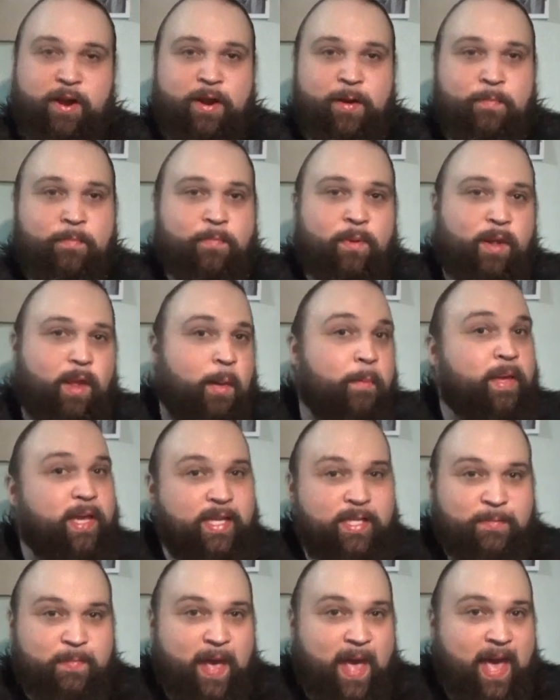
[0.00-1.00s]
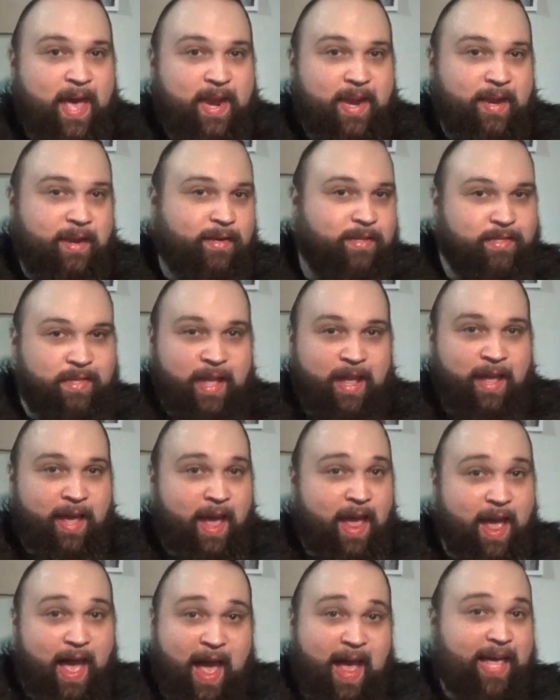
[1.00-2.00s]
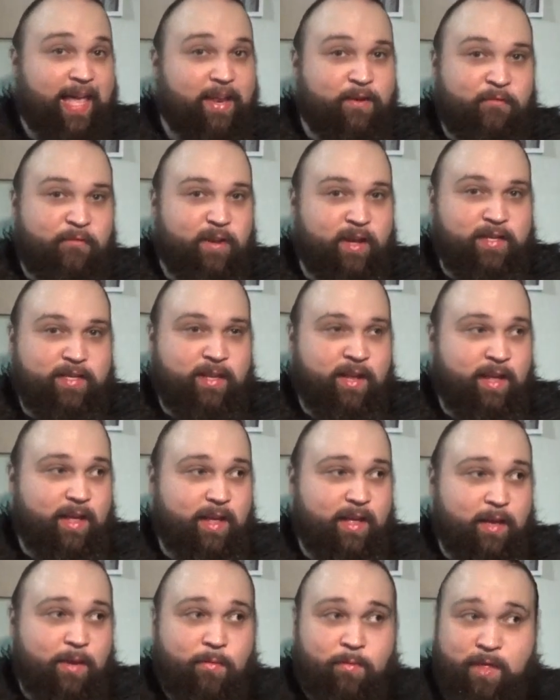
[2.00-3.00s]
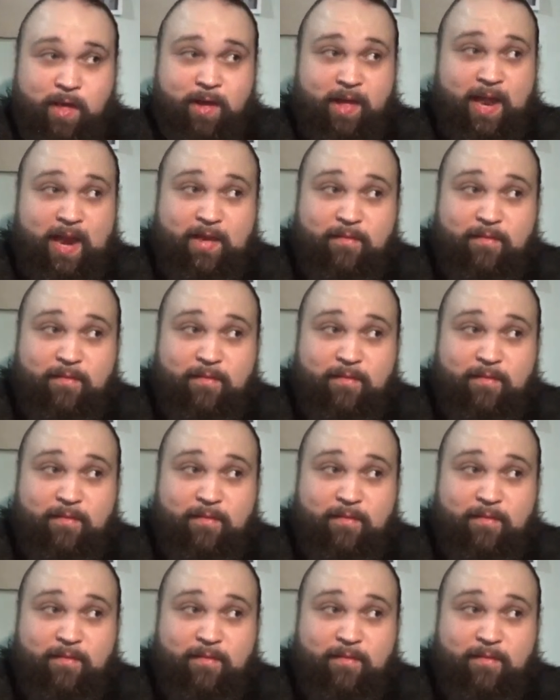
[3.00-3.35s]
when their plumbing is bad and say, "Hey, I could fix it."